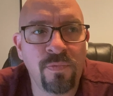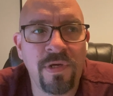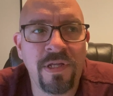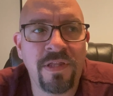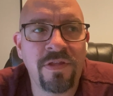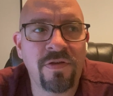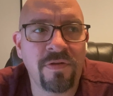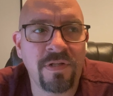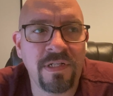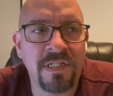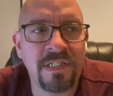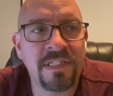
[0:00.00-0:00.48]
with
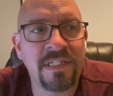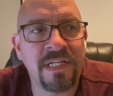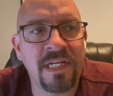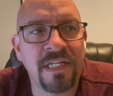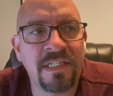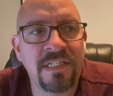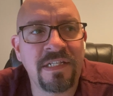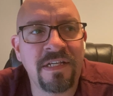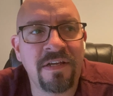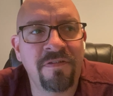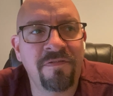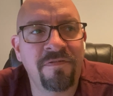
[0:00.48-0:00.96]
on the
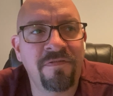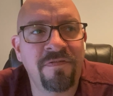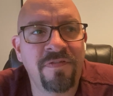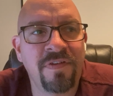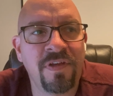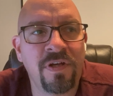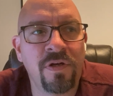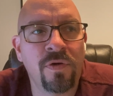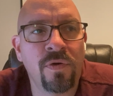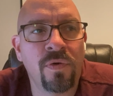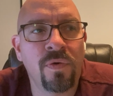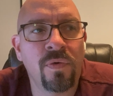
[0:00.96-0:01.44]
sense of,
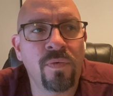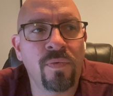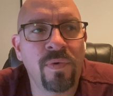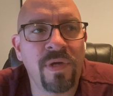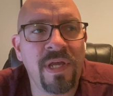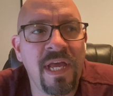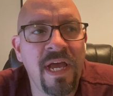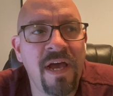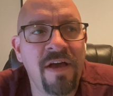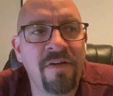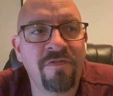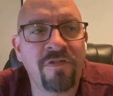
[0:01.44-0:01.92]
we
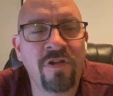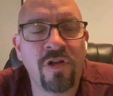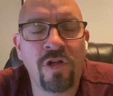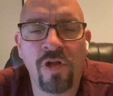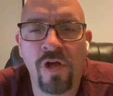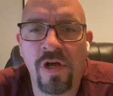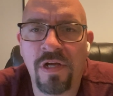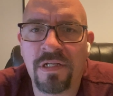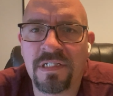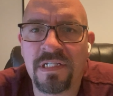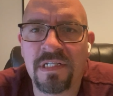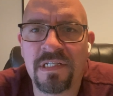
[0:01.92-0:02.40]
have
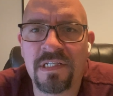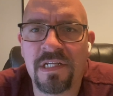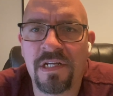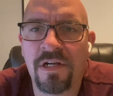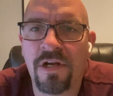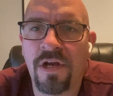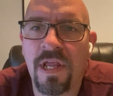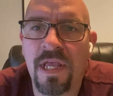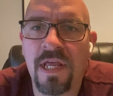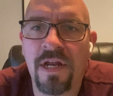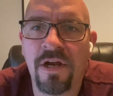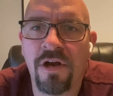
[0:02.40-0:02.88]
clauses
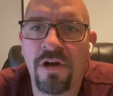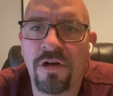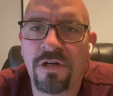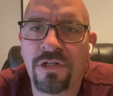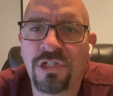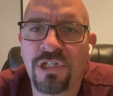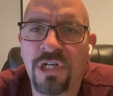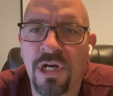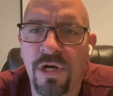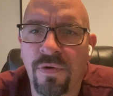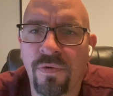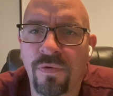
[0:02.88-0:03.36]
in our
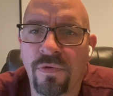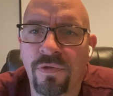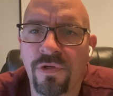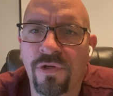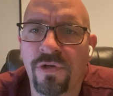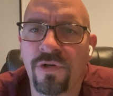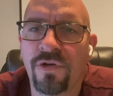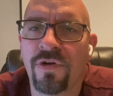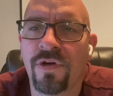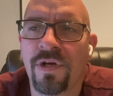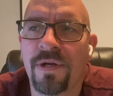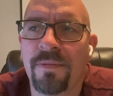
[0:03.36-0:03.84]
shareholder
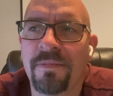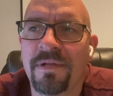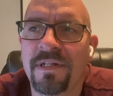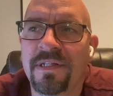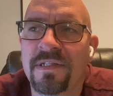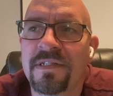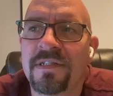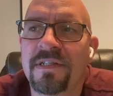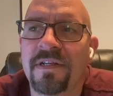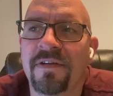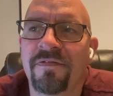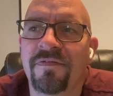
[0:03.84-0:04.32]

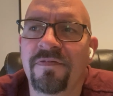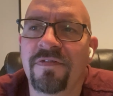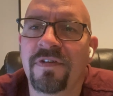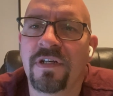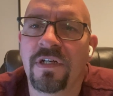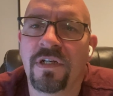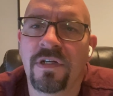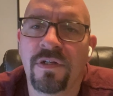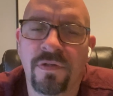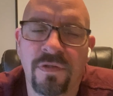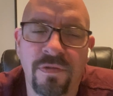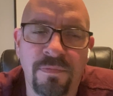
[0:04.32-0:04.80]
agreements of,
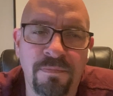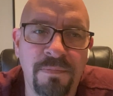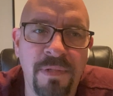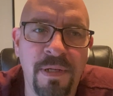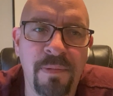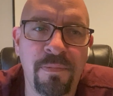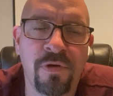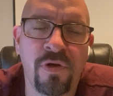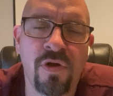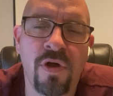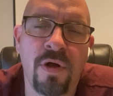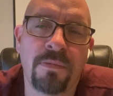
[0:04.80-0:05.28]

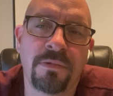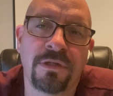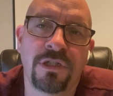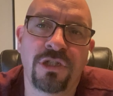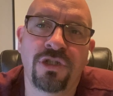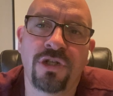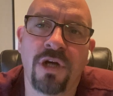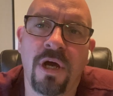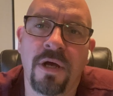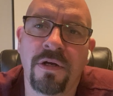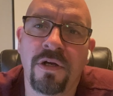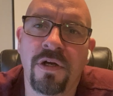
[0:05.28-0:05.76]
people call them a
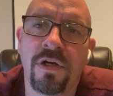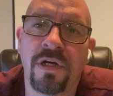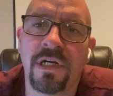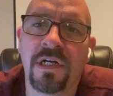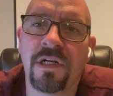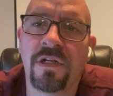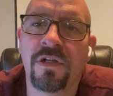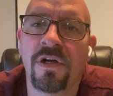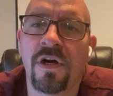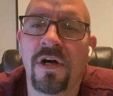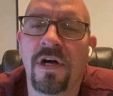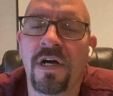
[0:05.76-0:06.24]
shotgun
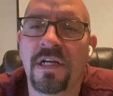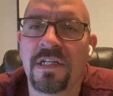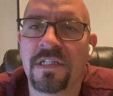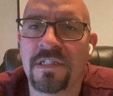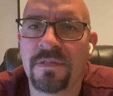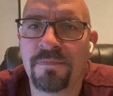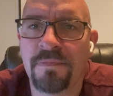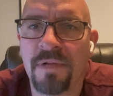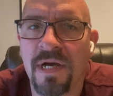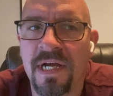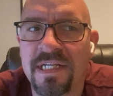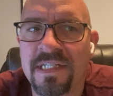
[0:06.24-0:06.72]
clause,
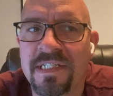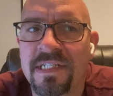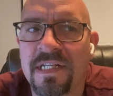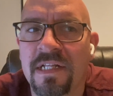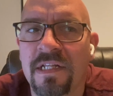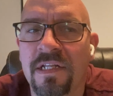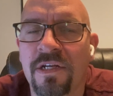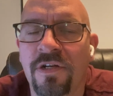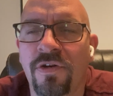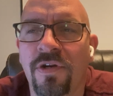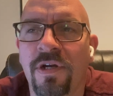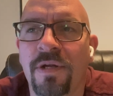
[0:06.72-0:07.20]

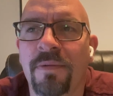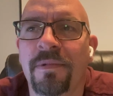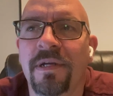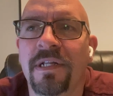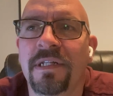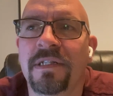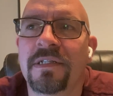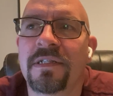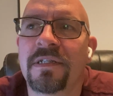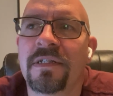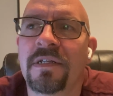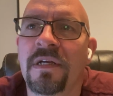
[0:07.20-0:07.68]
buy-sell
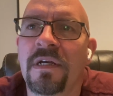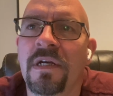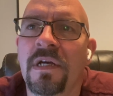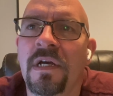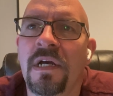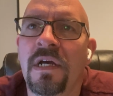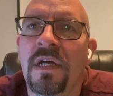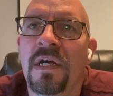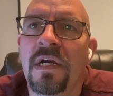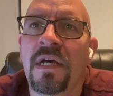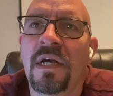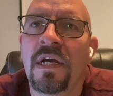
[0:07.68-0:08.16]
agreements.
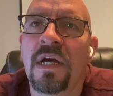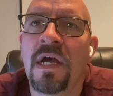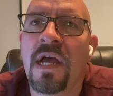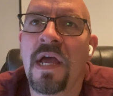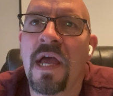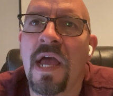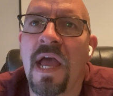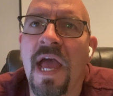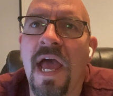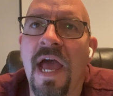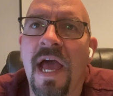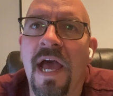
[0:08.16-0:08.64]

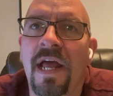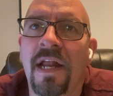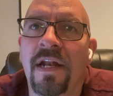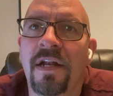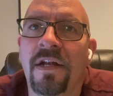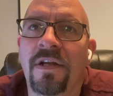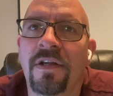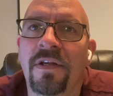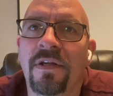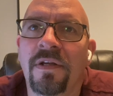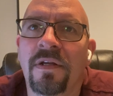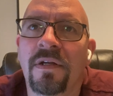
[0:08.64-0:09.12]

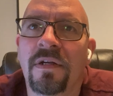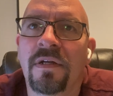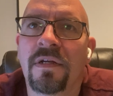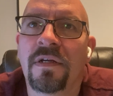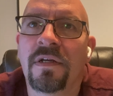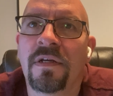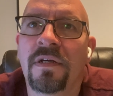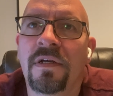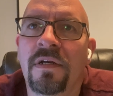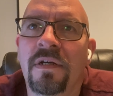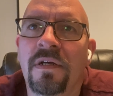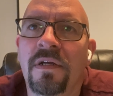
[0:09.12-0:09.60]
And
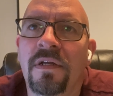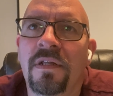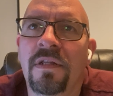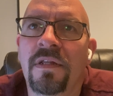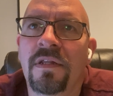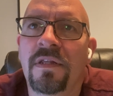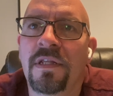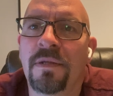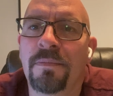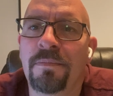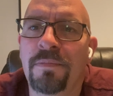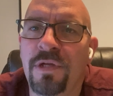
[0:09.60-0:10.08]

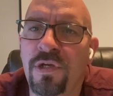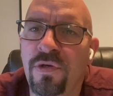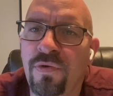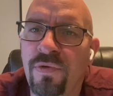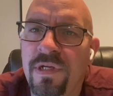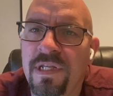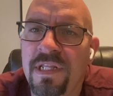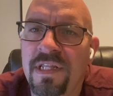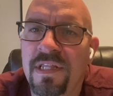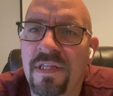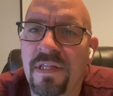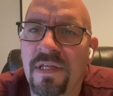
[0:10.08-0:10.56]
the
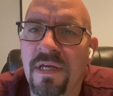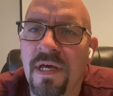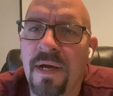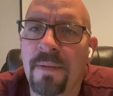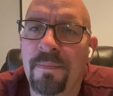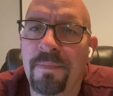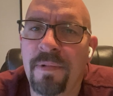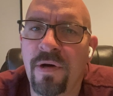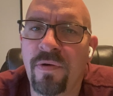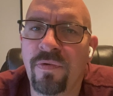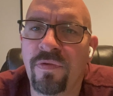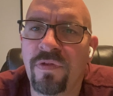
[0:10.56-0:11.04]
beauty
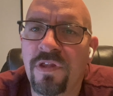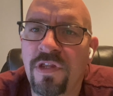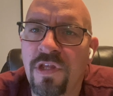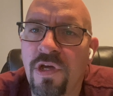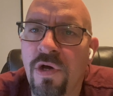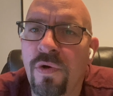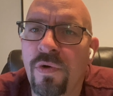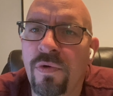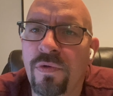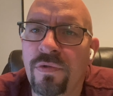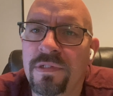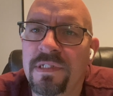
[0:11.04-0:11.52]
about
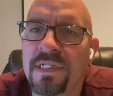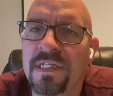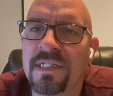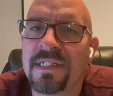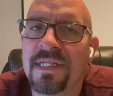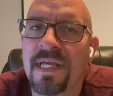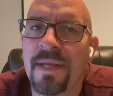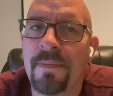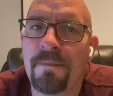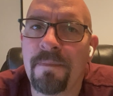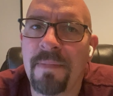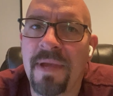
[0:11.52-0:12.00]
those is
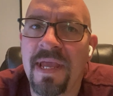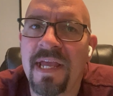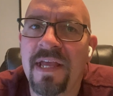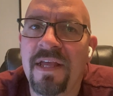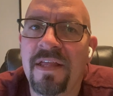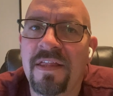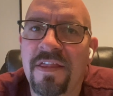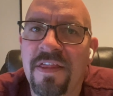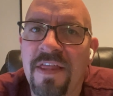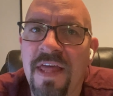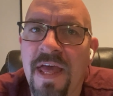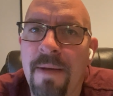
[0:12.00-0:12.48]
they
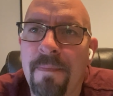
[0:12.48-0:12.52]
make